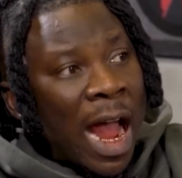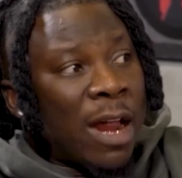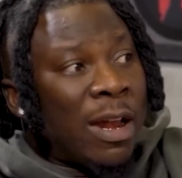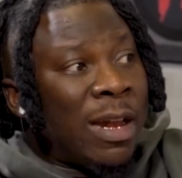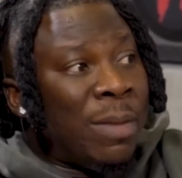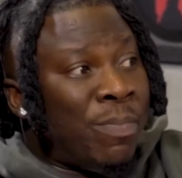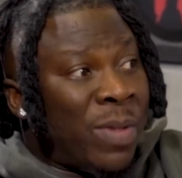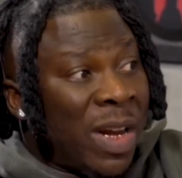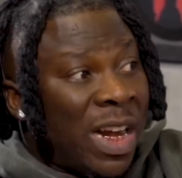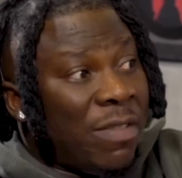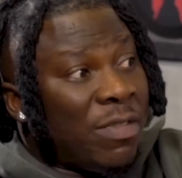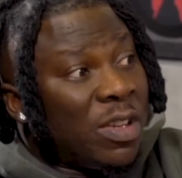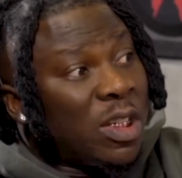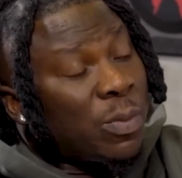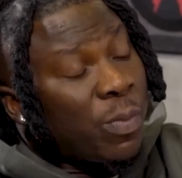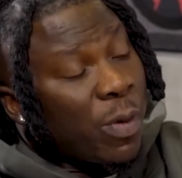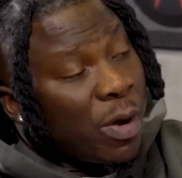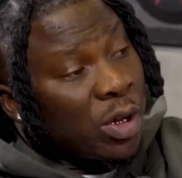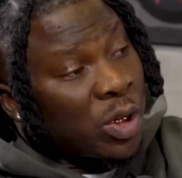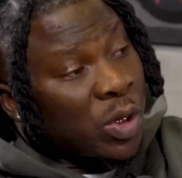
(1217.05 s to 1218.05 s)
I believe in
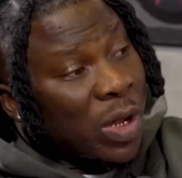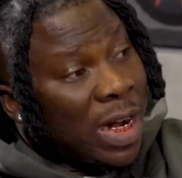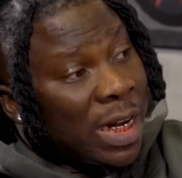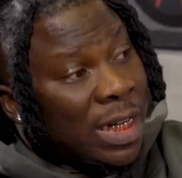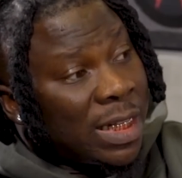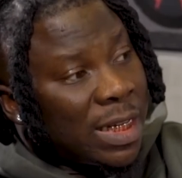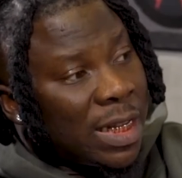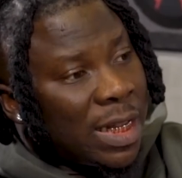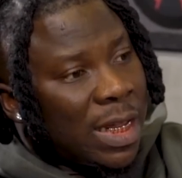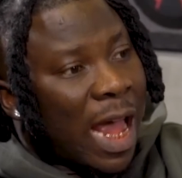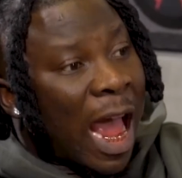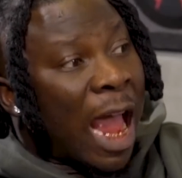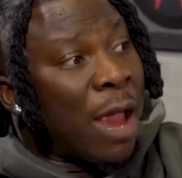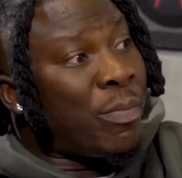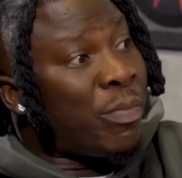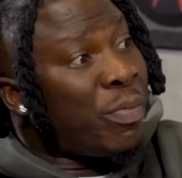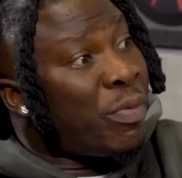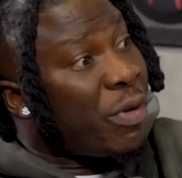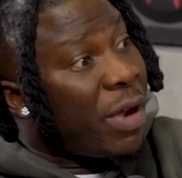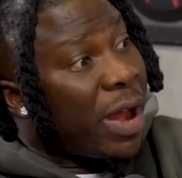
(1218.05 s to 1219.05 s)
spirituality. I
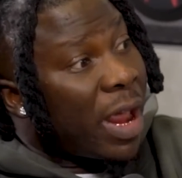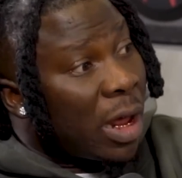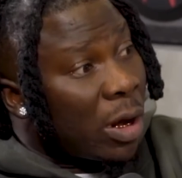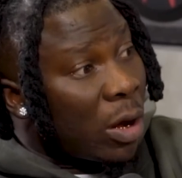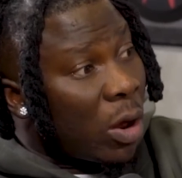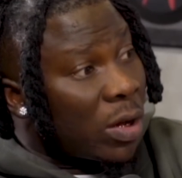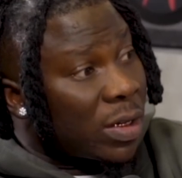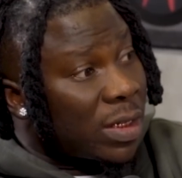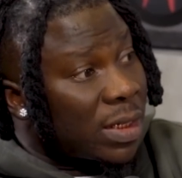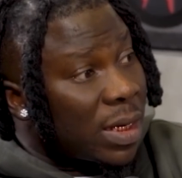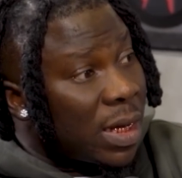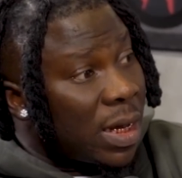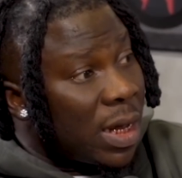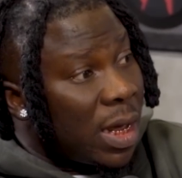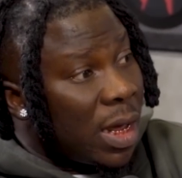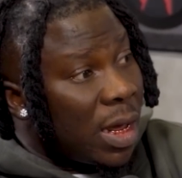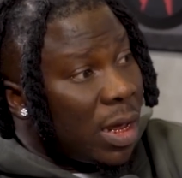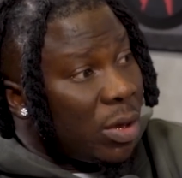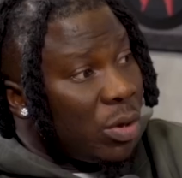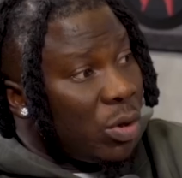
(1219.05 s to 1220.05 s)
pray a lot,
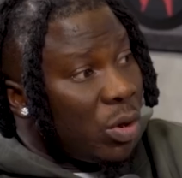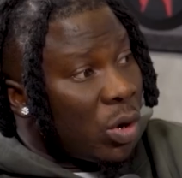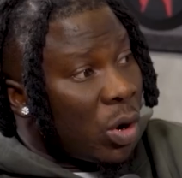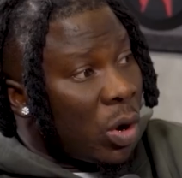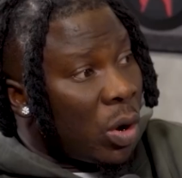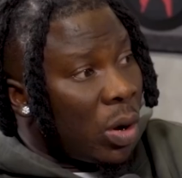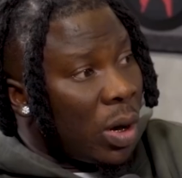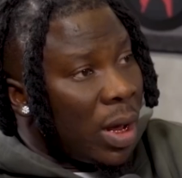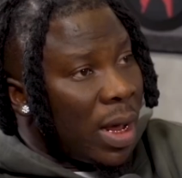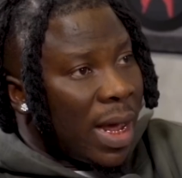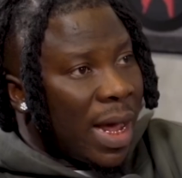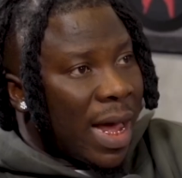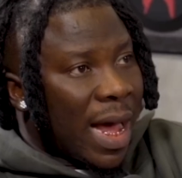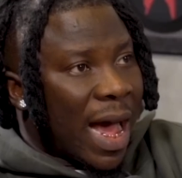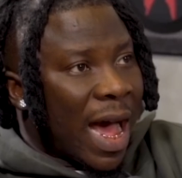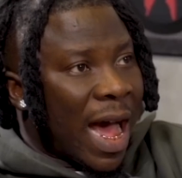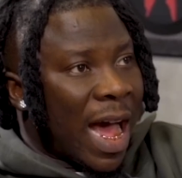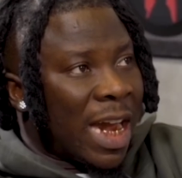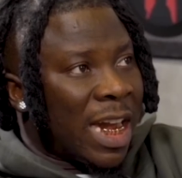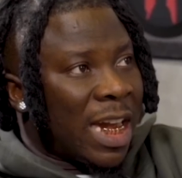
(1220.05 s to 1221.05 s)
you know,
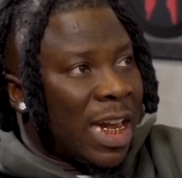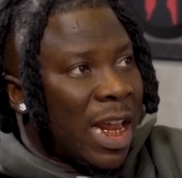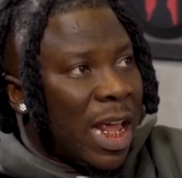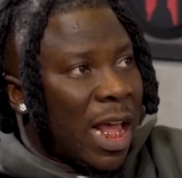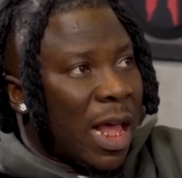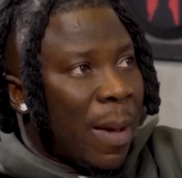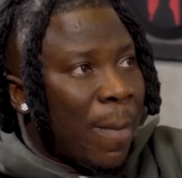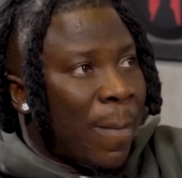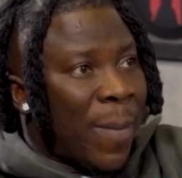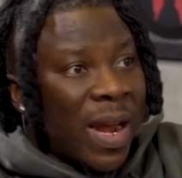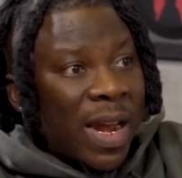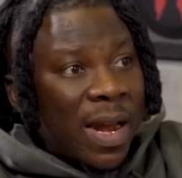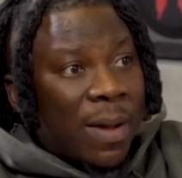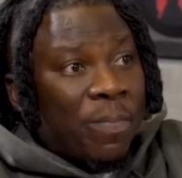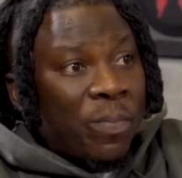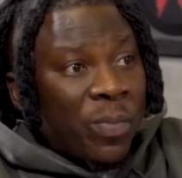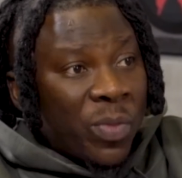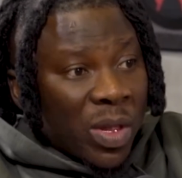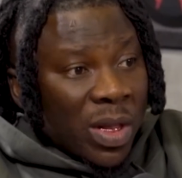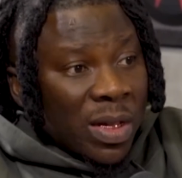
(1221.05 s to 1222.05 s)
and but
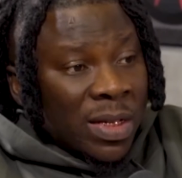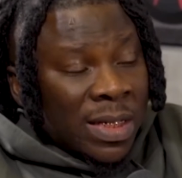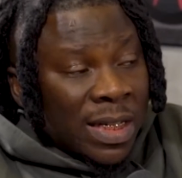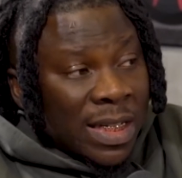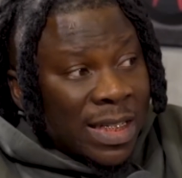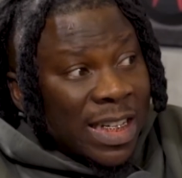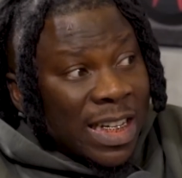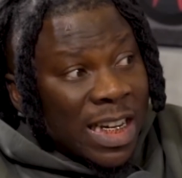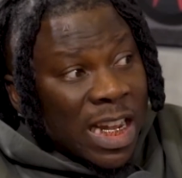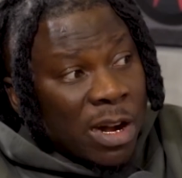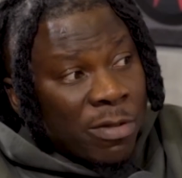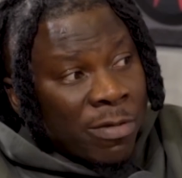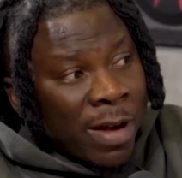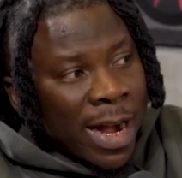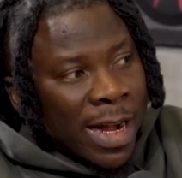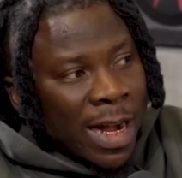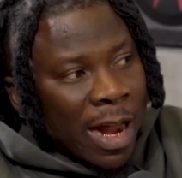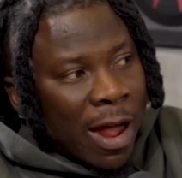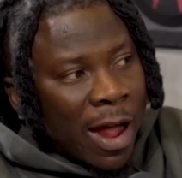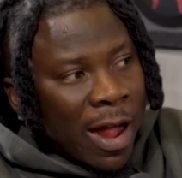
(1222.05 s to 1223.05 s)
sitting here
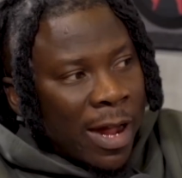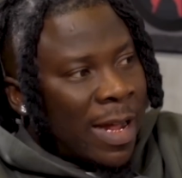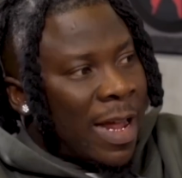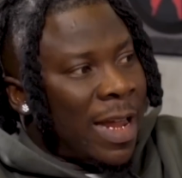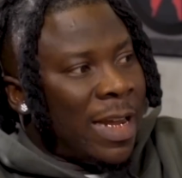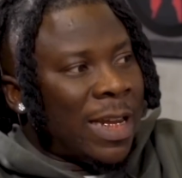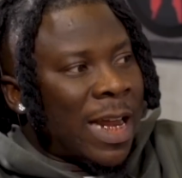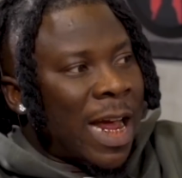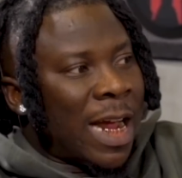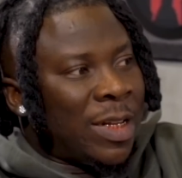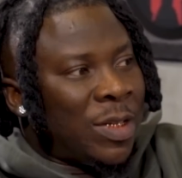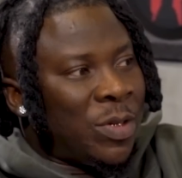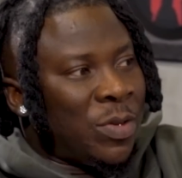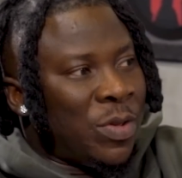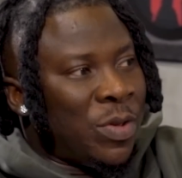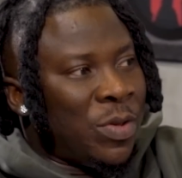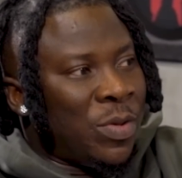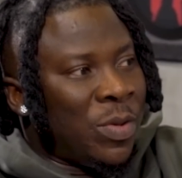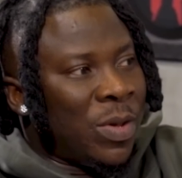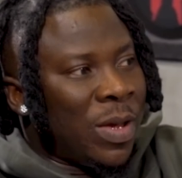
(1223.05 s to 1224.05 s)
right now, I can't lie to
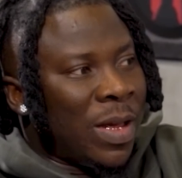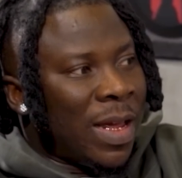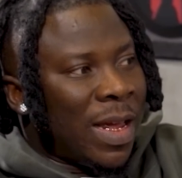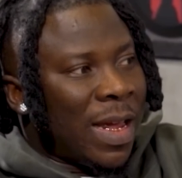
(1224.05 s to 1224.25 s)
you.